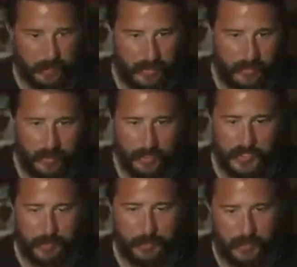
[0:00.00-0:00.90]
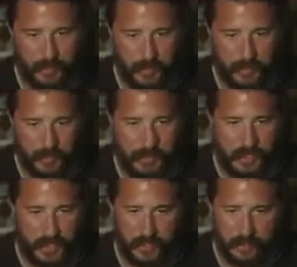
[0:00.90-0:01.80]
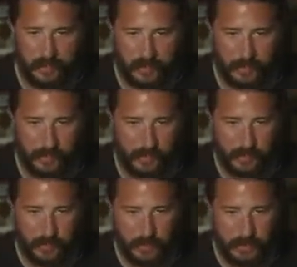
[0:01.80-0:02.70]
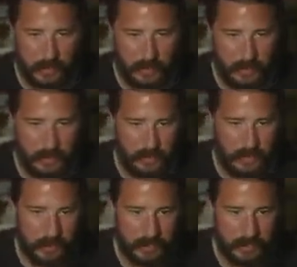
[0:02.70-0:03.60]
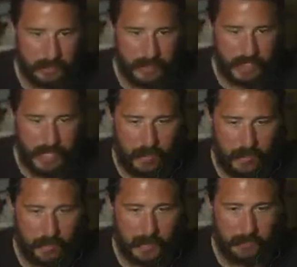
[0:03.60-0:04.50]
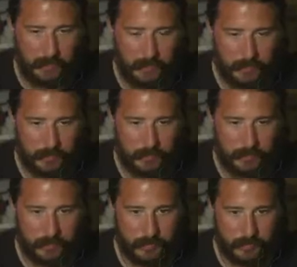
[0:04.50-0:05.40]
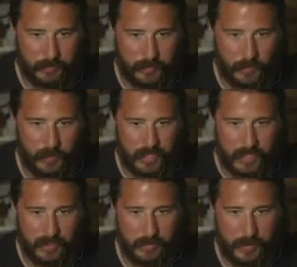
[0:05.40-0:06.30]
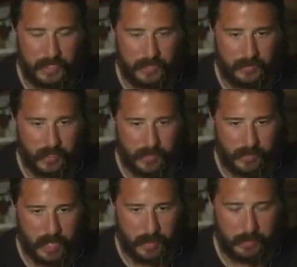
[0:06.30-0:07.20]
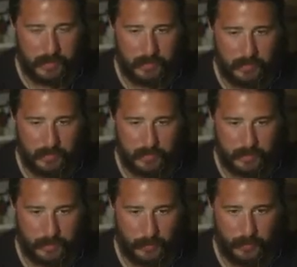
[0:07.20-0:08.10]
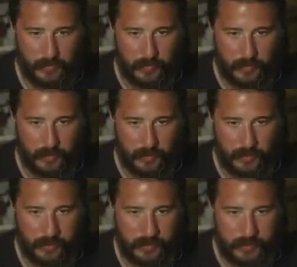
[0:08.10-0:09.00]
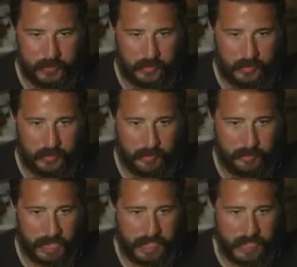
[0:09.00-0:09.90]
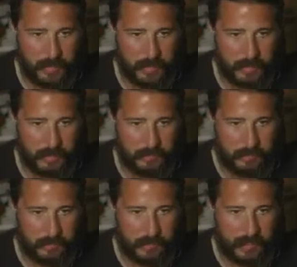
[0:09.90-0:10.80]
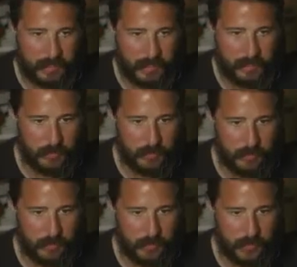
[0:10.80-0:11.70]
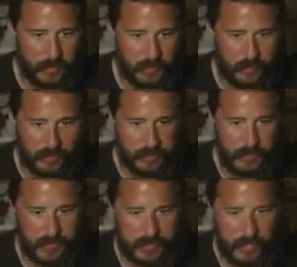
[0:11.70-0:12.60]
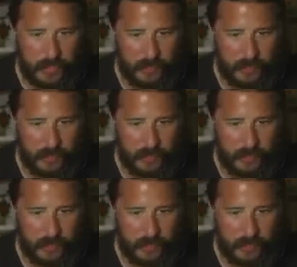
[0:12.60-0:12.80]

haven't hit the gym lately, so not that active I guess, but I like being out and about doing things, making stuff happen. it was uh, a little bit mind numbing to be behind a cubicle all day and sitting down.